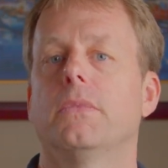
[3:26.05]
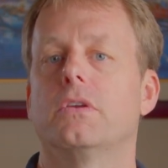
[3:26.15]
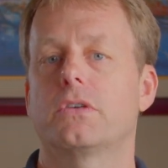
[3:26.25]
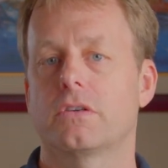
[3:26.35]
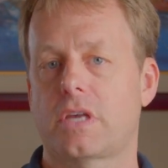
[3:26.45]
The
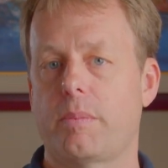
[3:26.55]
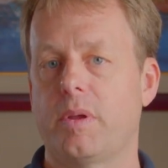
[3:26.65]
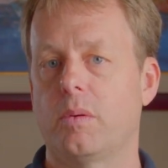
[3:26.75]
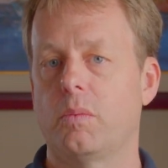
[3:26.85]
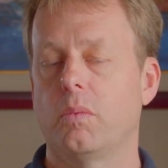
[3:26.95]
insurance
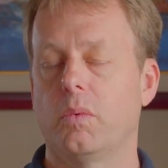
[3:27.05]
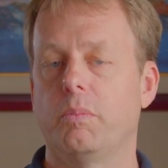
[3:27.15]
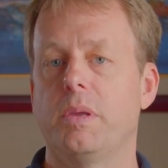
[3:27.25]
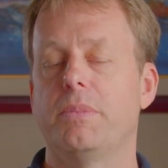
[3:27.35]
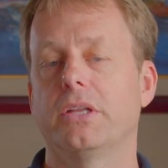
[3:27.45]
company will
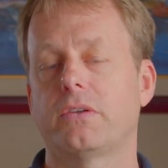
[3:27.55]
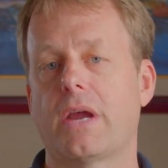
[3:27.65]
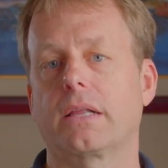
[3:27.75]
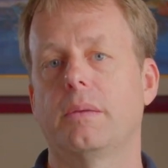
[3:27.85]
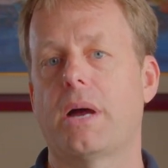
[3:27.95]
be billed
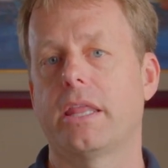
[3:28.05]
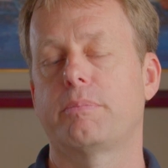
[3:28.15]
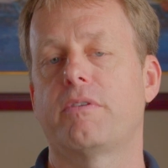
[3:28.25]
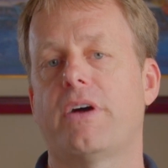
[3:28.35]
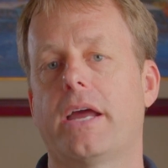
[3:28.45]
directly by the
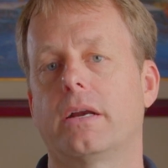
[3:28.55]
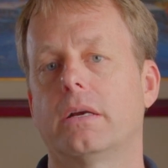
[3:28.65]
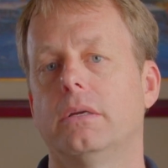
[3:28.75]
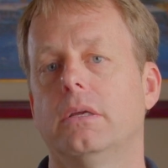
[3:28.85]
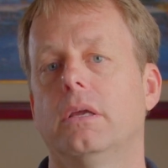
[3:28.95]

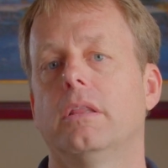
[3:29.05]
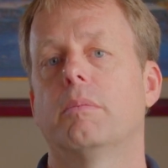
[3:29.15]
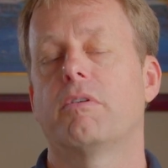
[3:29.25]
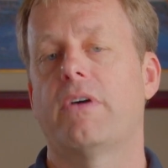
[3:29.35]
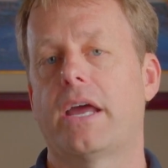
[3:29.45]
provider.
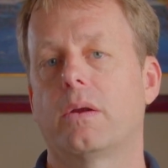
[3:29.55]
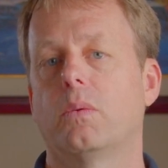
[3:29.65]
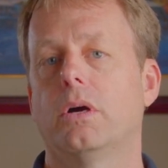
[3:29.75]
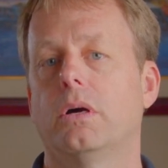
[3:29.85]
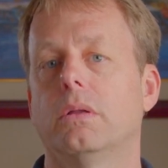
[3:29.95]
The provider
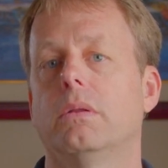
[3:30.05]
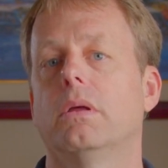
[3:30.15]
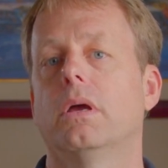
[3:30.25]
will